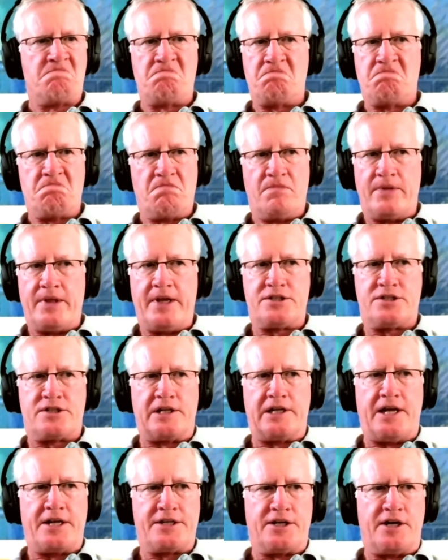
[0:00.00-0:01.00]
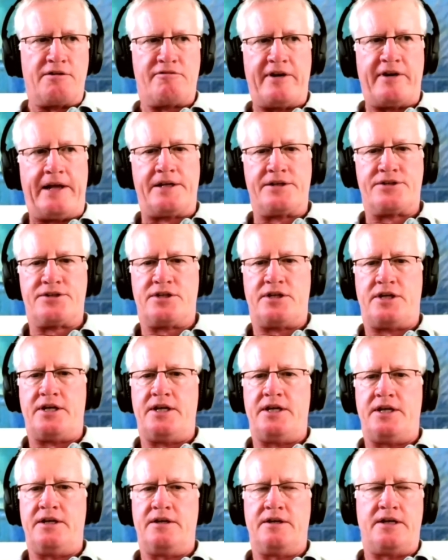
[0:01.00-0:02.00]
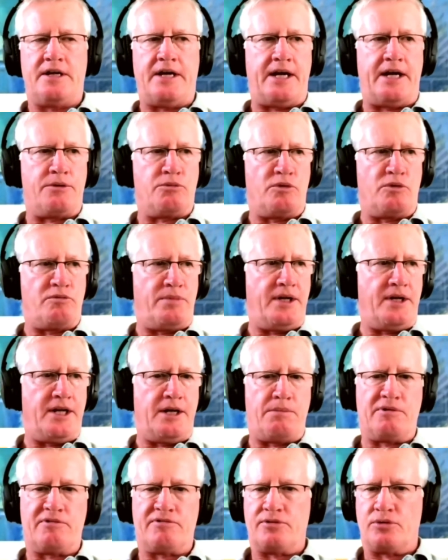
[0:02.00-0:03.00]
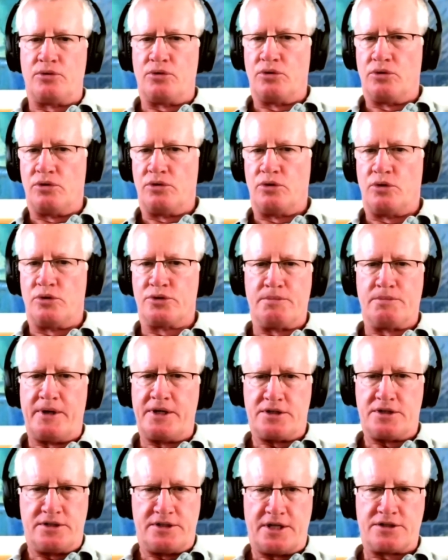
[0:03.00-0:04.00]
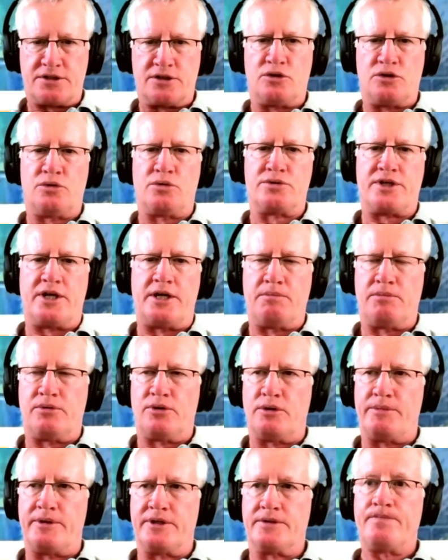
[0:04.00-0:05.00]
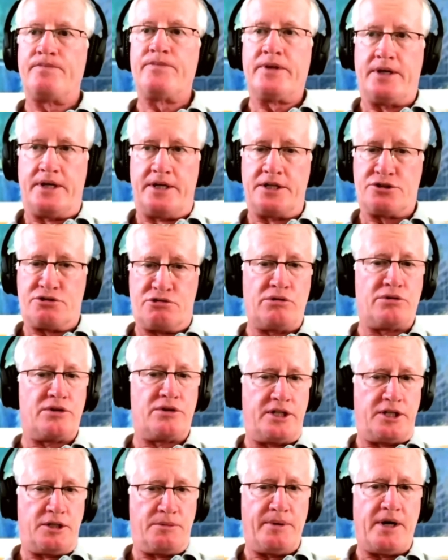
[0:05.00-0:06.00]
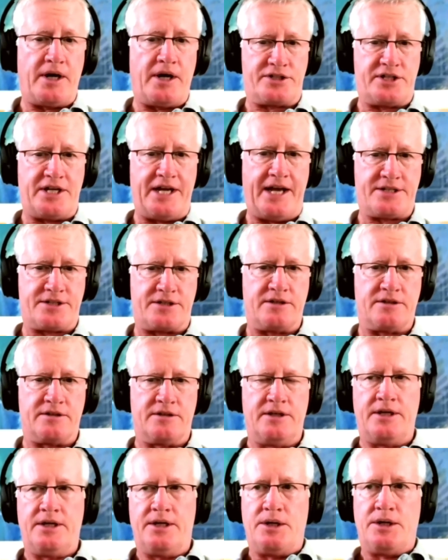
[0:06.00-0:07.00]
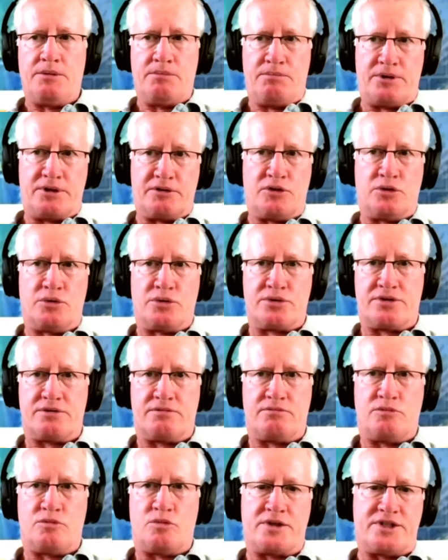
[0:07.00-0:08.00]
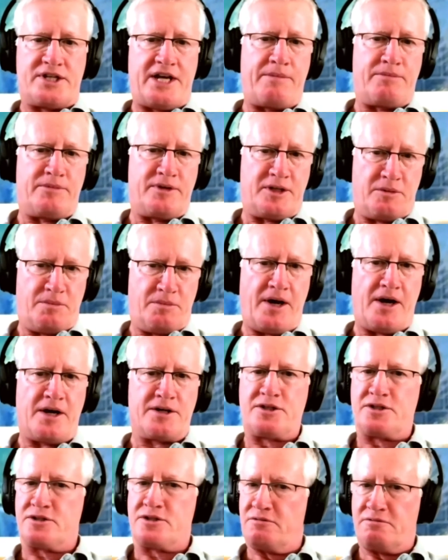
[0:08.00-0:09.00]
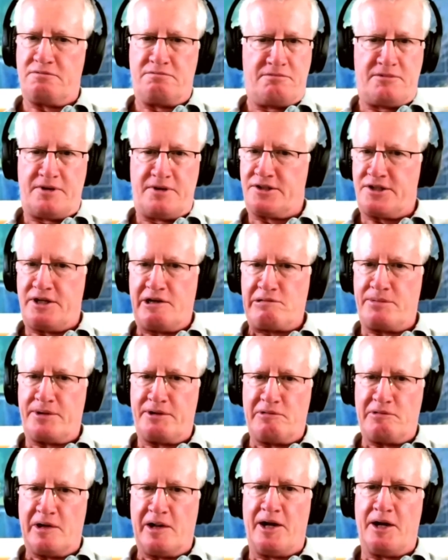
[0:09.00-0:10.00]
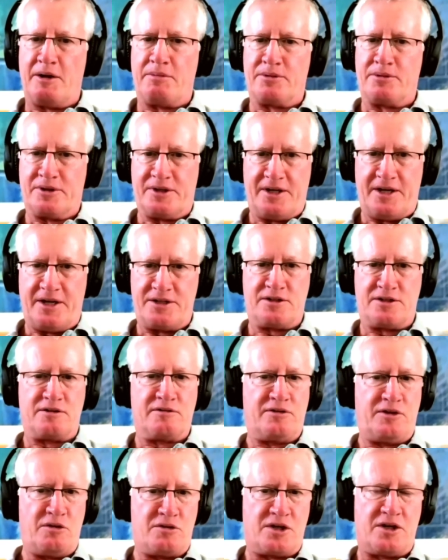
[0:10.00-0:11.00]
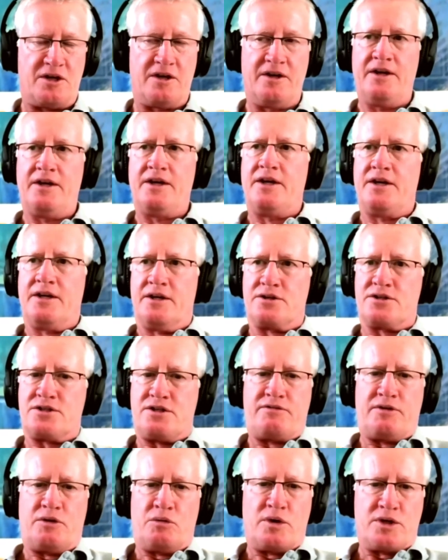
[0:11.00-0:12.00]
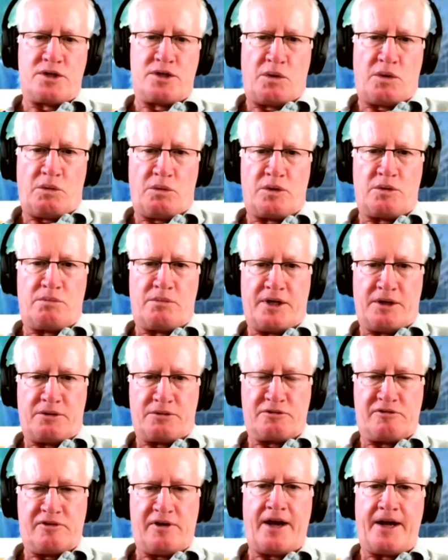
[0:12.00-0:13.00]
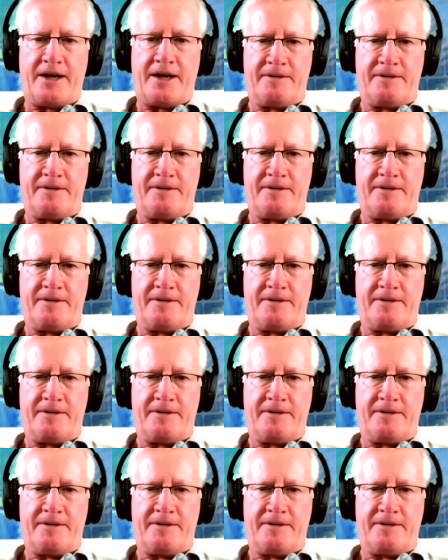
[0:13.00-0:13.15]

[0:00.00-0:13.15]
it's the Luddite fallacy, and we've been here before, automation doesn't cause unemployment. And it's true that in the past it hasn't, but of course what's happened in the past isn't a terribly reliable guide to the future, because if it was, we wouldn't be able to fly.